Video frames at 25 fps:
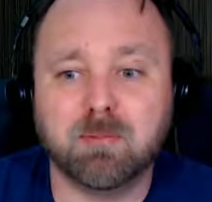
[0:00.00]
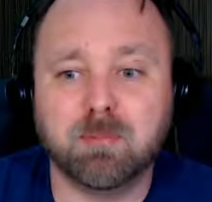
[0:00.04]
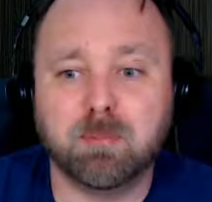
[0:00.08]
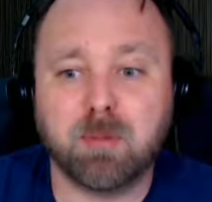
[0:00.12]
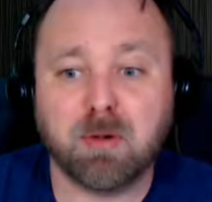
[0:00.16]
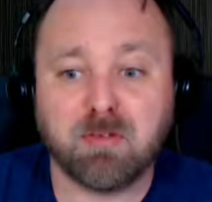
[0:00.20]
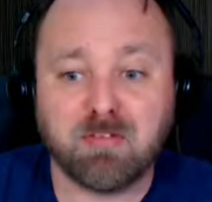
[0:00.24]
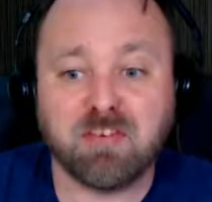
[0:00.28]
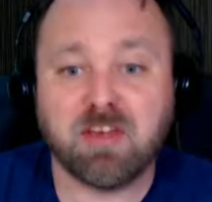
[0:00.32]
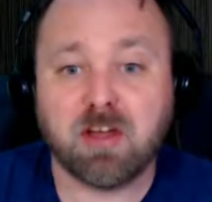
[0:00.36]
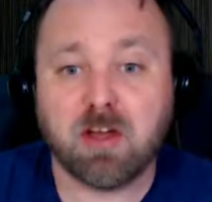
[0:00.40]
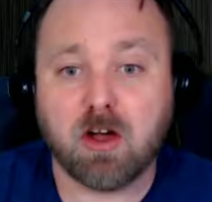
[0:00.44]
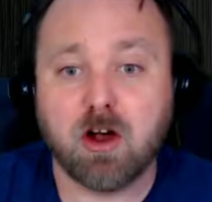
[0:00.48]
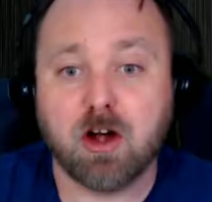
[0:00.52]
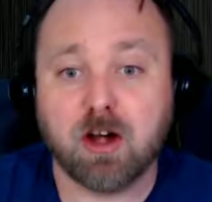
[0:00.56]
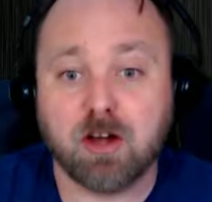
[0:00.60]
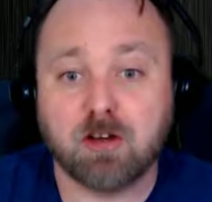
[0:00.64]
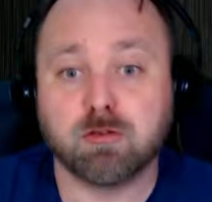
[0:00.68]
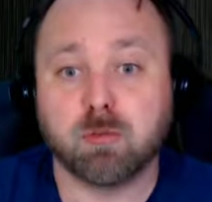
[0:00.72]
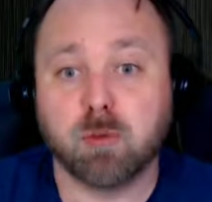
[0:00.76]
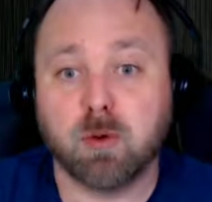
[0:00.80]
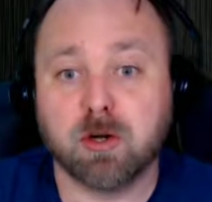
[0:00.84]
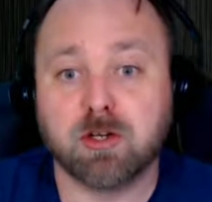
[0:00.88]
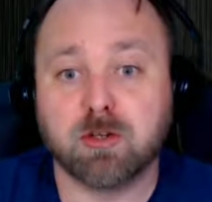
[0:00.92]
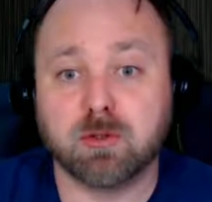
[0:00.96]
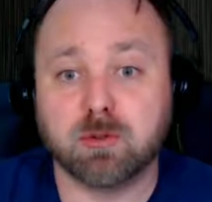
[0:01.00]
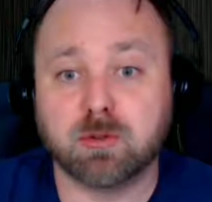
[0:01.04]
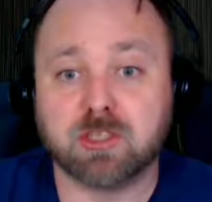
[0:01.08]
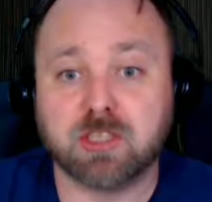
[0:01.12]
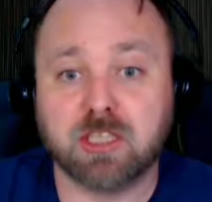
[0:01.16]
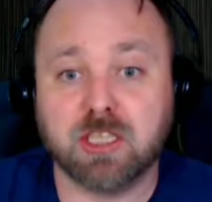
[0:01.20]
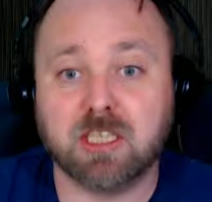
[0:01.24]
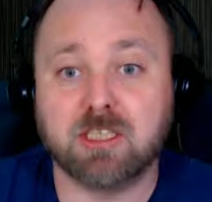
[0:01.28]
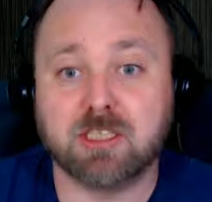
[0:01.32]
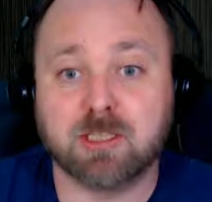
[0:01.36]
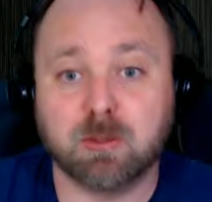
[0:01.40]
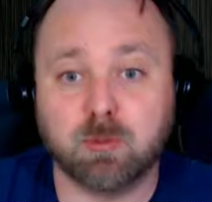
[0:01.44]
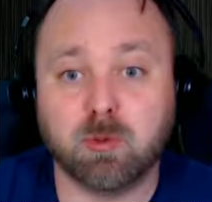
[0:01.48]
But VR is one of those
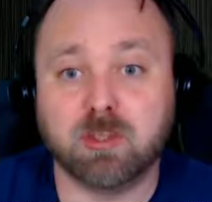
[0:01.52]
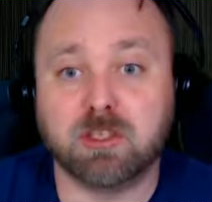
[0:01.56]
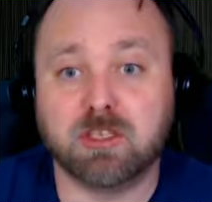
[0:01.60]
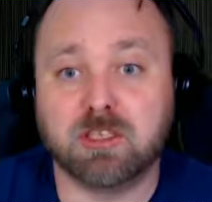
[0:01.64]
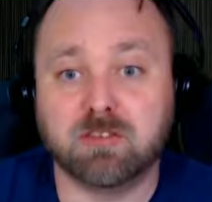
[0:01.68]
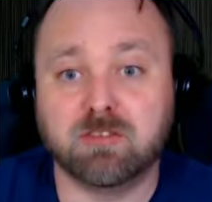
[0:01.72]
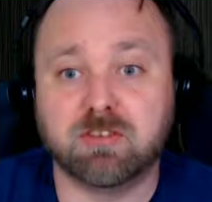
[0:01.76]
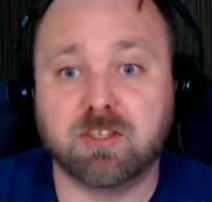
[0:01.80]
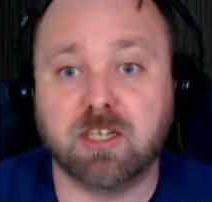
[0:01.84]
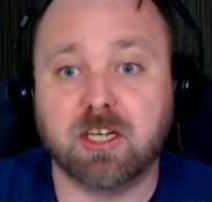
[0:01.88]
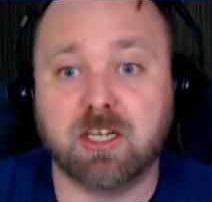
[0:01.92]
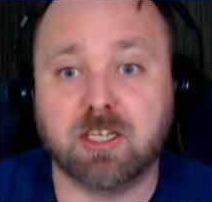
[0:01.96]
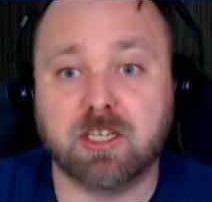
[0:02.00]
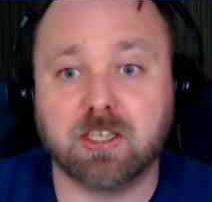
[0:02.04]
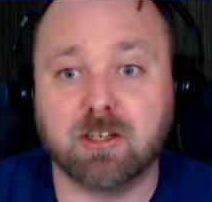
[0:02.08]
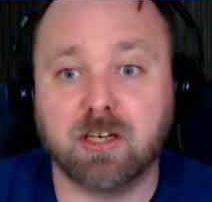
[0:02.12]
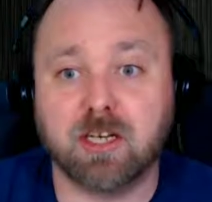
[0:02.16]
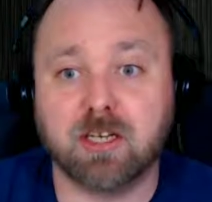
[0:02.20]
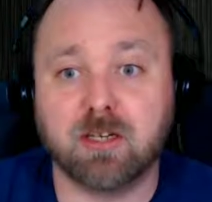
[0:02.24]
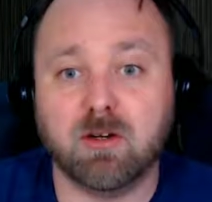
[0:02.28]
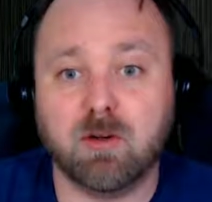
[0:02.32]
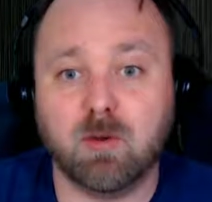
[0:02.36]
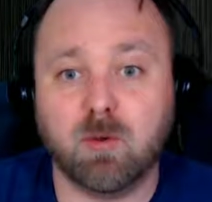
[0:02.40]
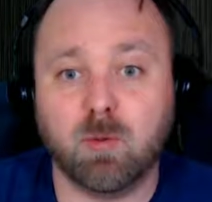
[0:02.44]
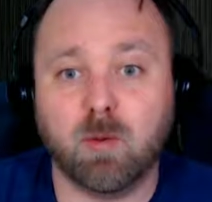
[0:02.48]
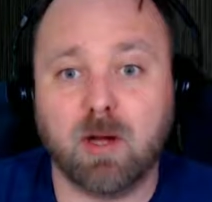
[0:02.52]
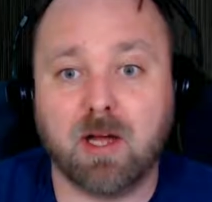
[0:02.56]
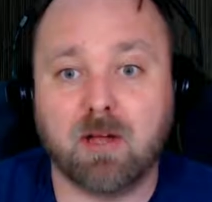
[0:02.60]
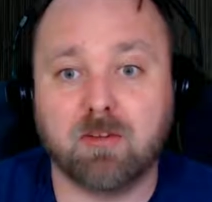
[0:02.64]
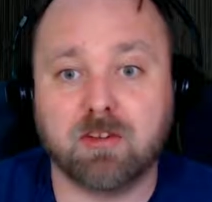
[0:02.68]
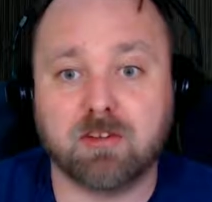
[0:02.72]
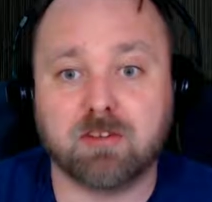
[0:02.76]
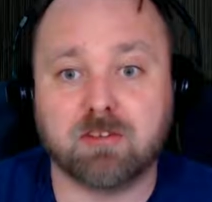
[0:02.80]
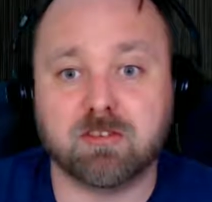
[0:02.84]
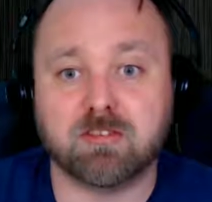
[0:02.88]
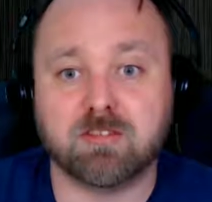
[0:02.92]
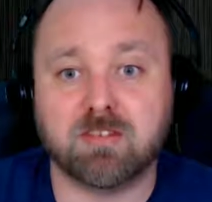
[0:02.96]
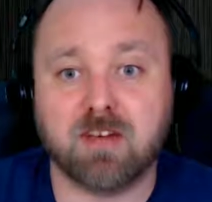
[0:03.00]
things that once you've done it, you're like, oh, wow,
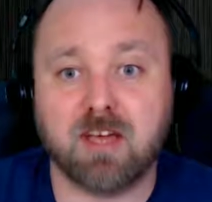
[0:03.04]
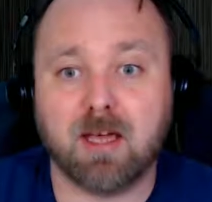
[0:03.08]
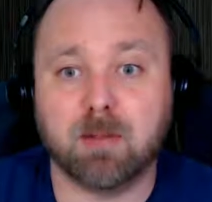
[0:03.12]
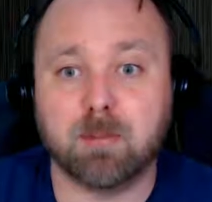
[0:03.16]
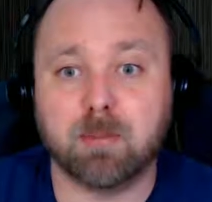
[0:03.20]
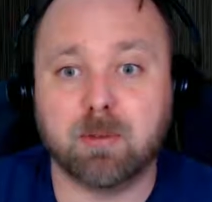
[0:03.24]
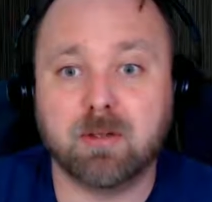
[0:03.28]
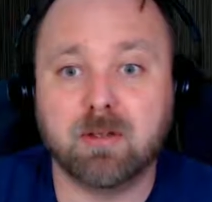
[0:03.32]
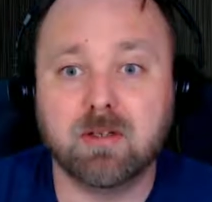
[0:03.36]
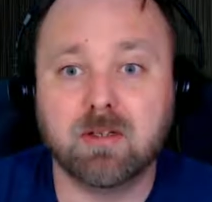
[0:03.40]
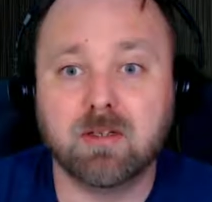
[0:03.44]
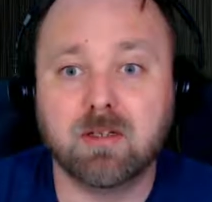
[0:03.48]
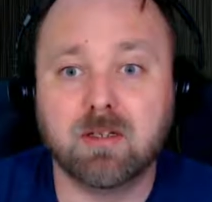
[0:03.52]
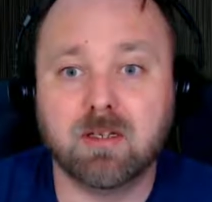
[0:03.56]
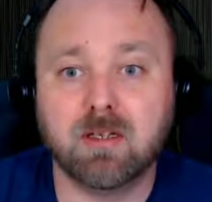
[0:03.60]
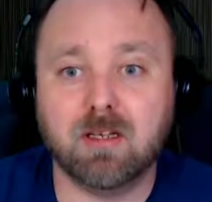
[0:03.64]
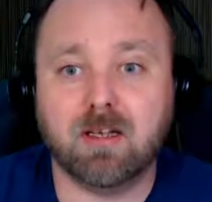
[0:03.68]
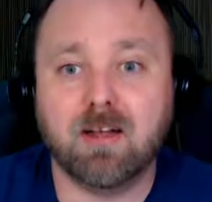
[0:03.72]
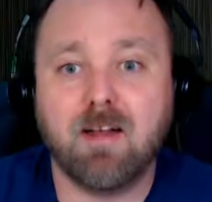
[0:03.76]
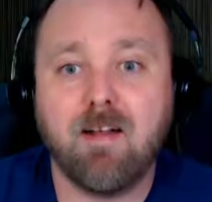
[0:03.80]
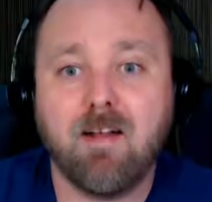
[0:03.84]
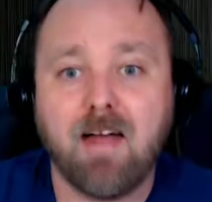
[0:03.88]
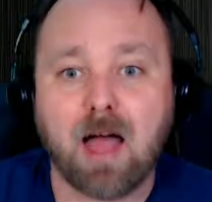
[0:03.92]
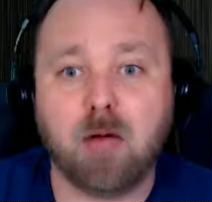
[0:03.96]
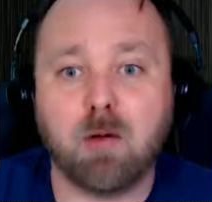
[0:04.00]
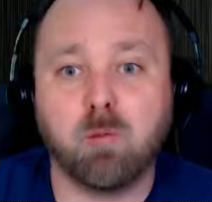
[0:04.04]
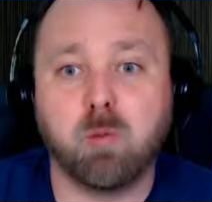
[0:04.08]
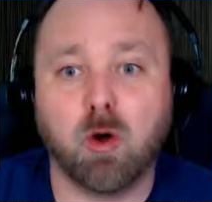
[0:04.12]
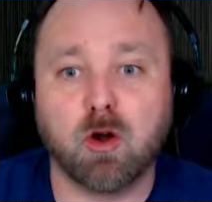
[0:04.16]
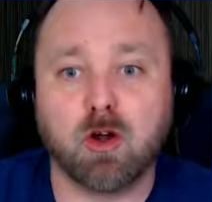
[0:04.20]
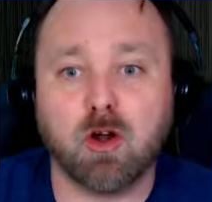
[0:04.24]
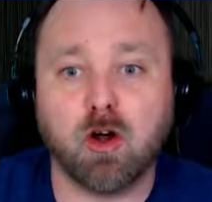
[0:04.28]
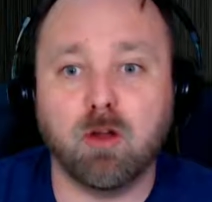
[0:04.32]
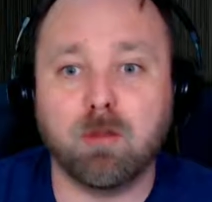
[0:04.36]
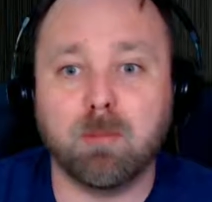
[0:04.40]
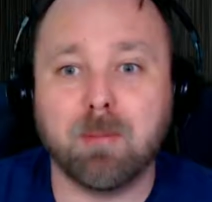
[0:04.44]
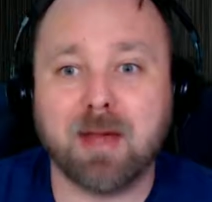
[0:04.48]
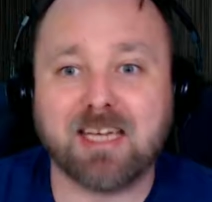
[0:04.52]
this is fab. I want
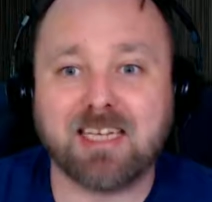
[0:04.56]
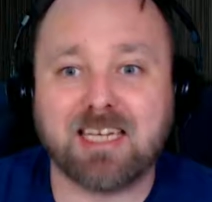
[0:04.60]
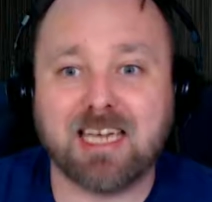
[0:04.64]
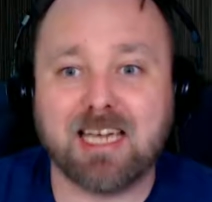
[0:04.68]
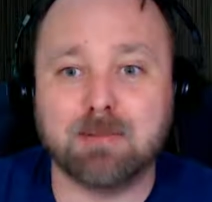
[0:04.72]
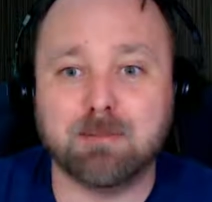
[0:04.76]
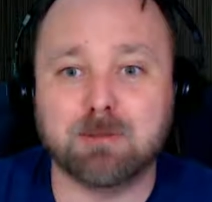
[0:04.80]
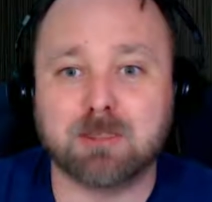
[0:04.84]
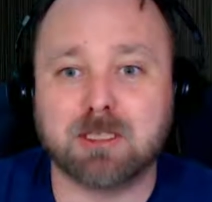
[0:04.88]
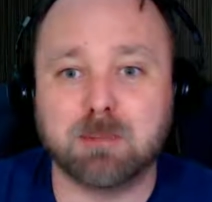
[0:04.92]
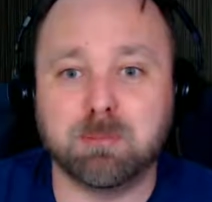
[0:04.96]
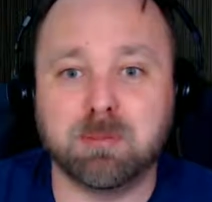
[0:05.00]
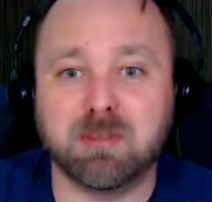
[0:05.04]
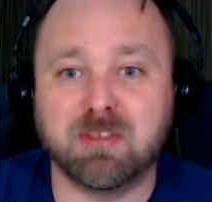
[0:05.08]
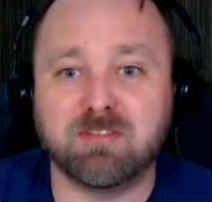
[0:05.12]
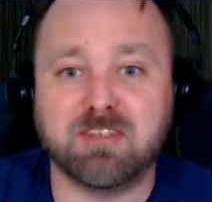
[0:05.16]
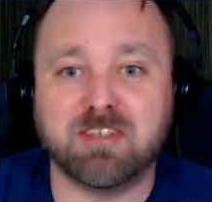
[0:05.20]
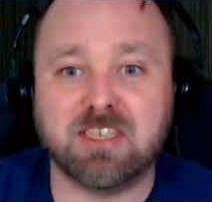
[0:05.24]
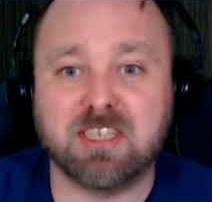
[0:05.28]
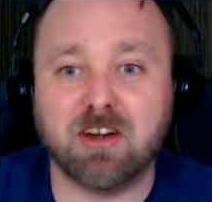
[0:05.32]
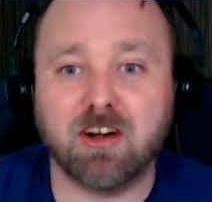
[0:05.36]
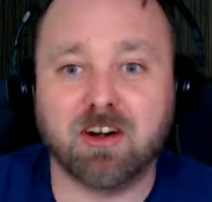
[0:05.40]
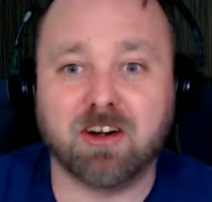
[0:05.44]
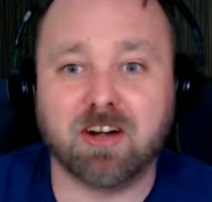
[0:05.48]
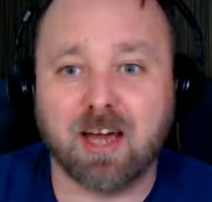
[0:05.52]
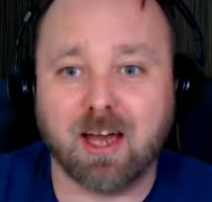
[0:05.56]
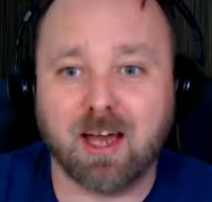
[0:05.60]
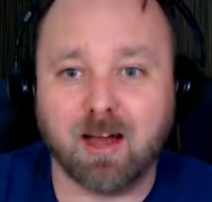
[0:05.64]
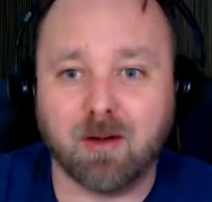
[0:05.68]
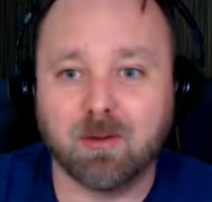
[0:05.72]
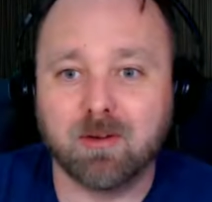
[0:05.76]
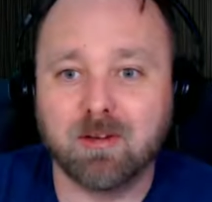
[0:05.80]
all my games to be VR now.